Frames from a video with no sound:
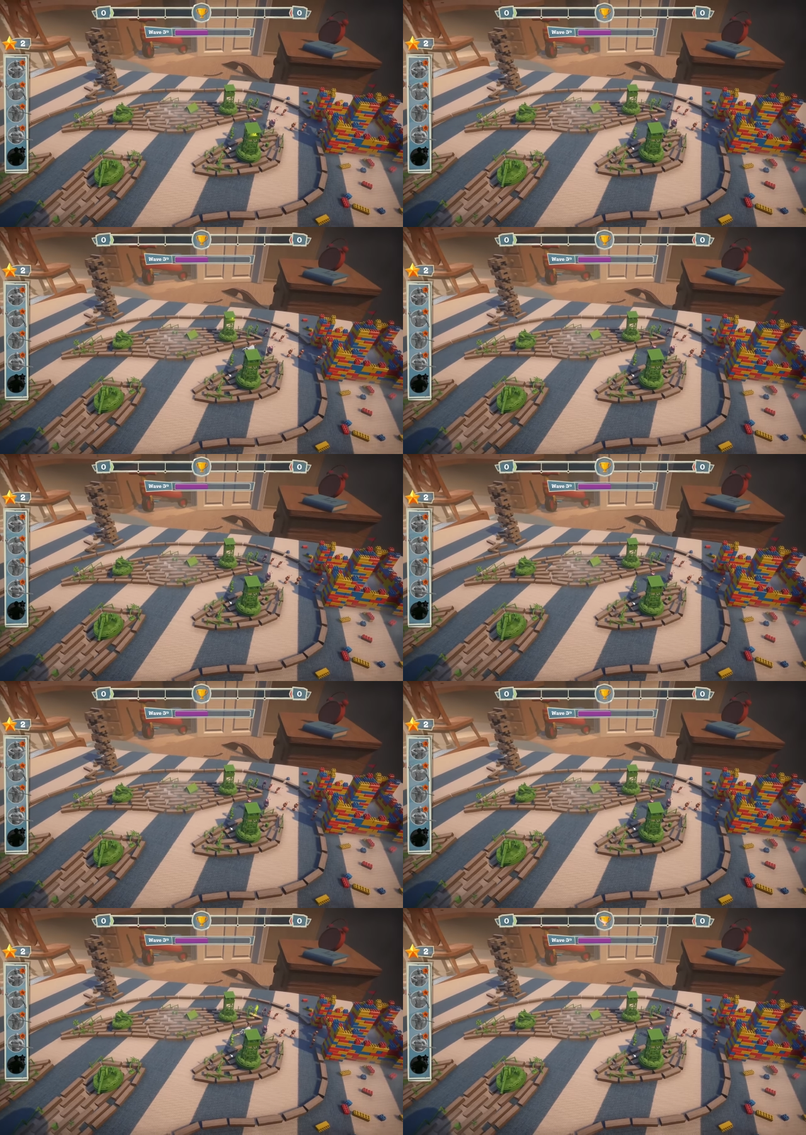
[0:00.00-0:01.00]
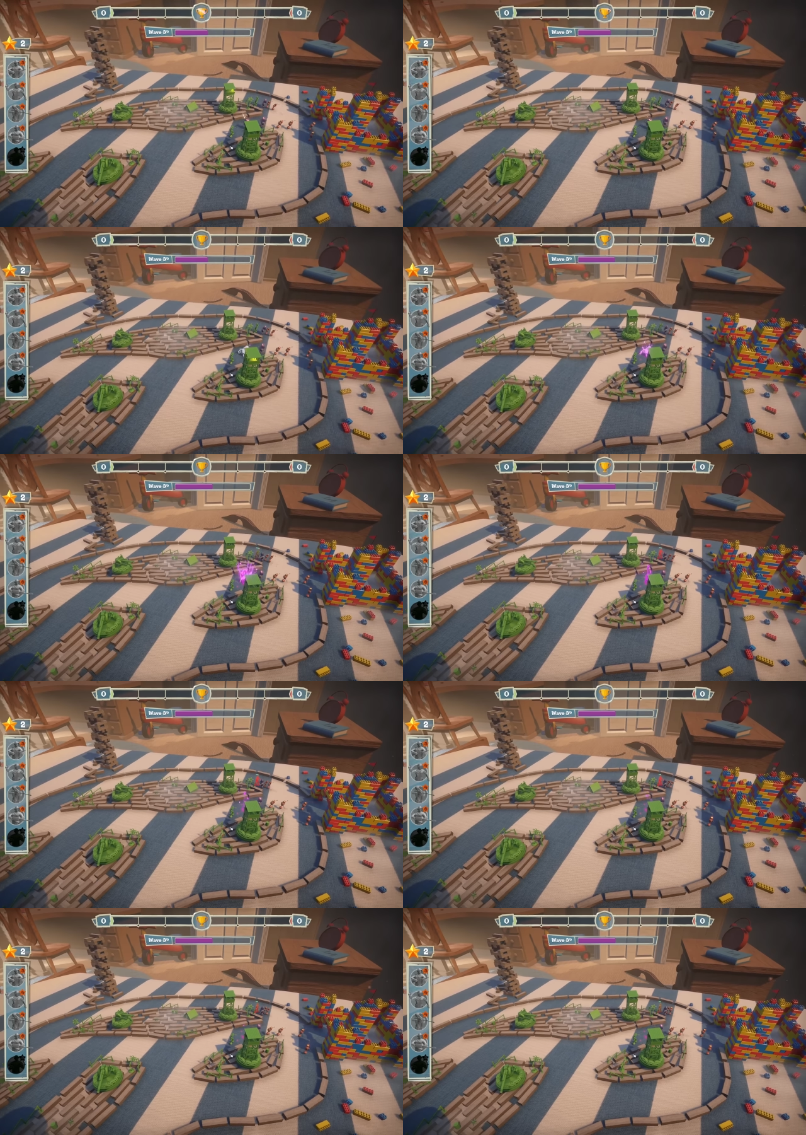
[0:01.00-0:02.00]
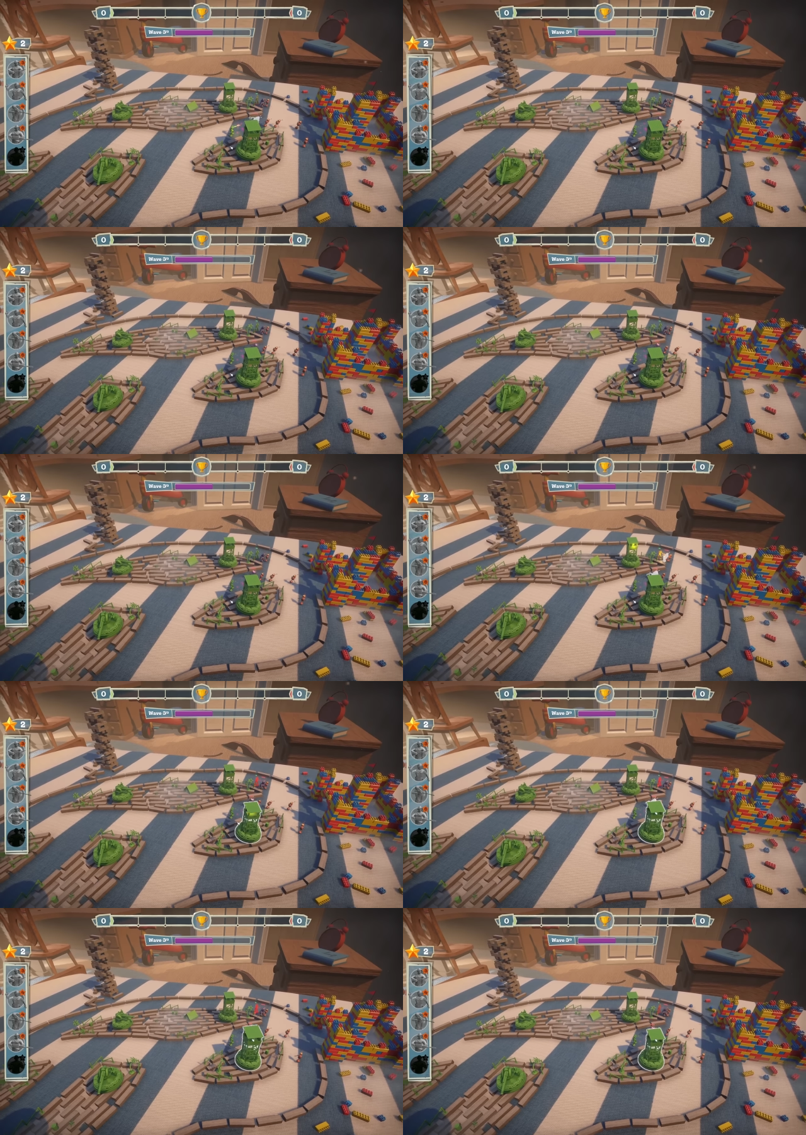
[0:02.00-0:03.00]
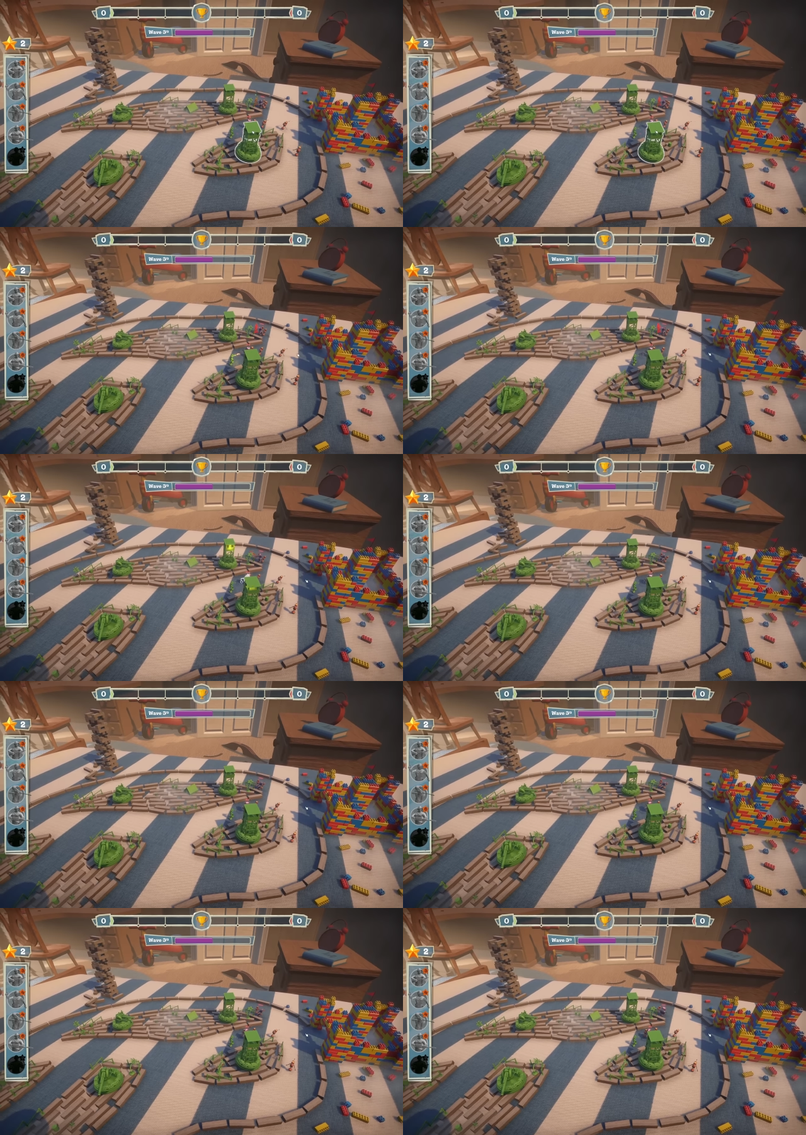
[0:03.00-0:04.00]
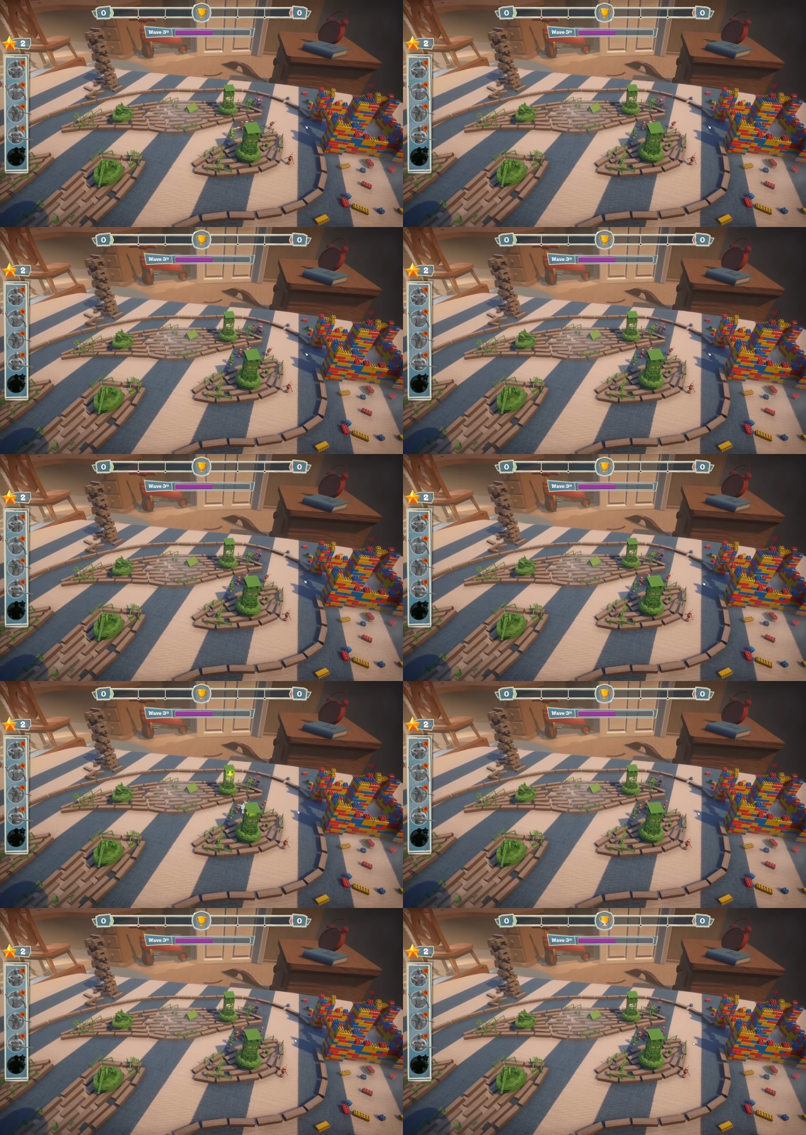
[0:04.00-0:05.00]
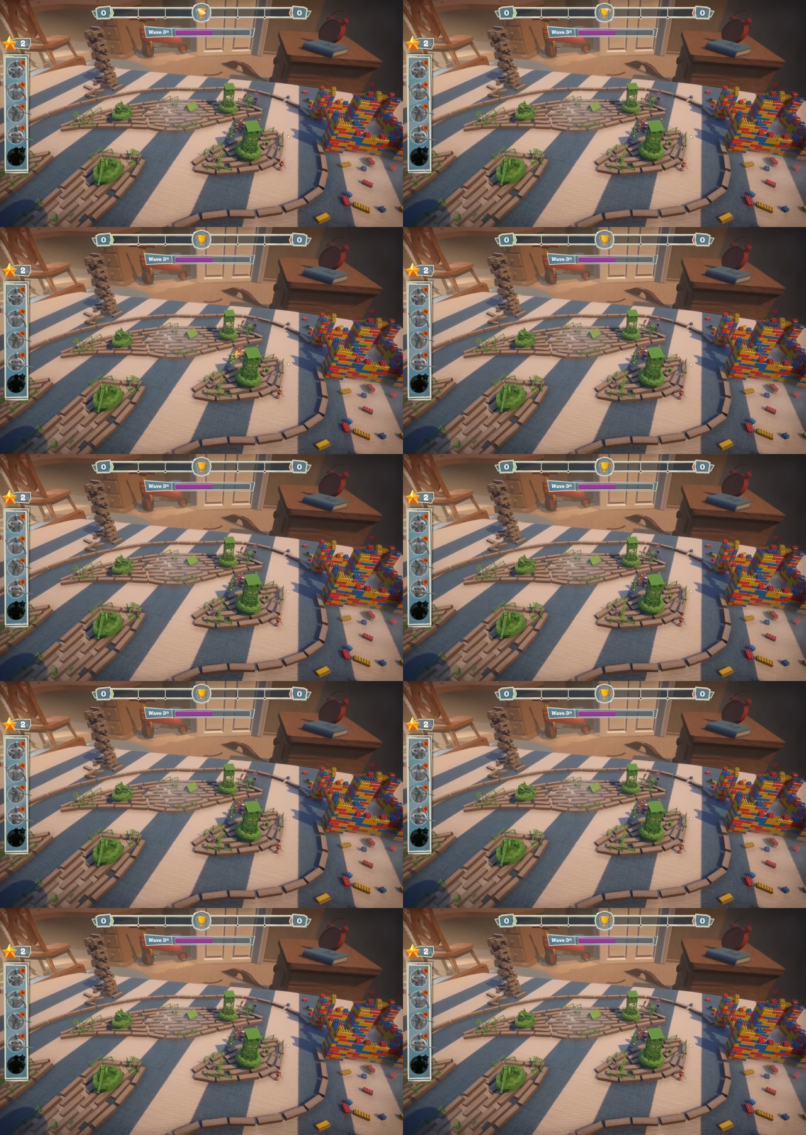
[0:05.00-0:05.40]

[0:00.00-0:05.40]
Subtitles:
[unreadable: no face in view]